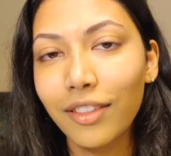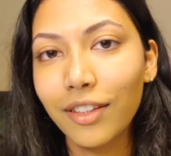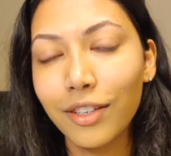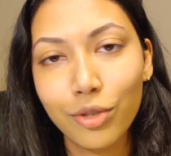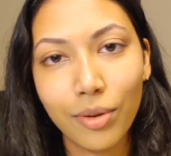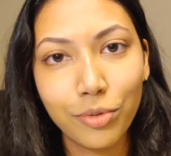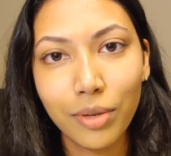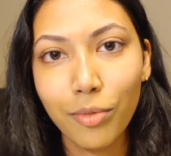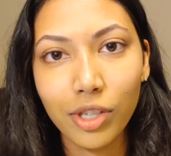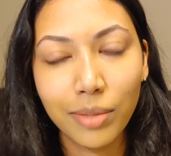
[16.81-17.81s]
in the
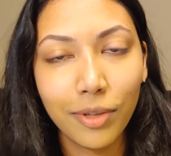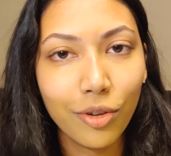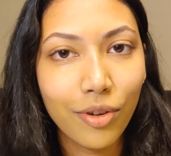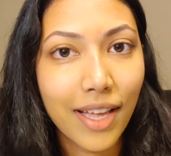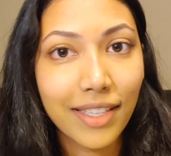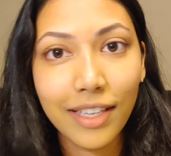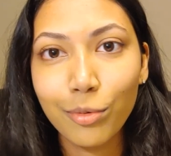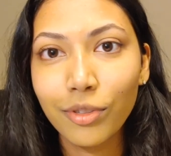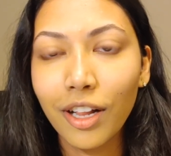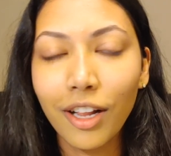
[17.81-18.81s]
description box below as
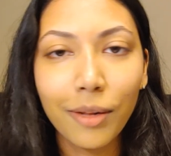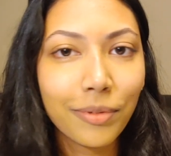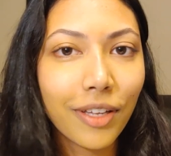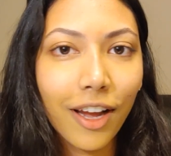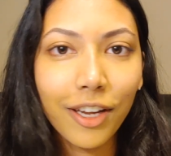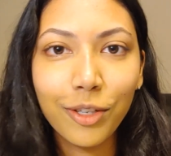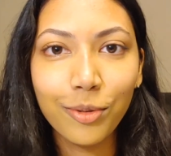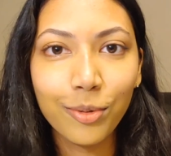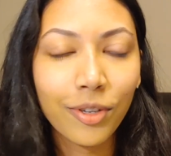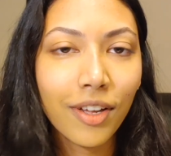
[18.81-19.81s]
that will help guide
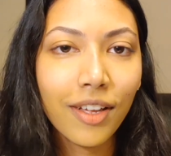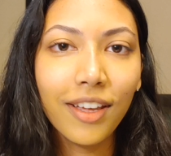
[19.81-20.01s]
you